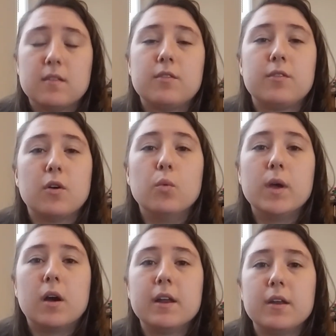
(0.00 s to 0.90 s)
So we
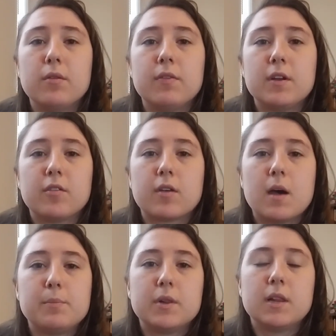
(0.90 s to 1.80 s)
already know that there's a
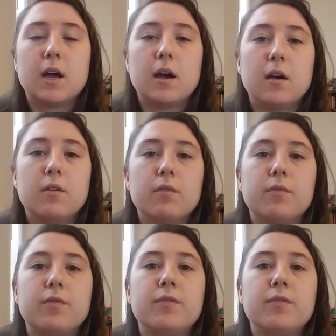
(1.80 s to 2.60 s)
couple of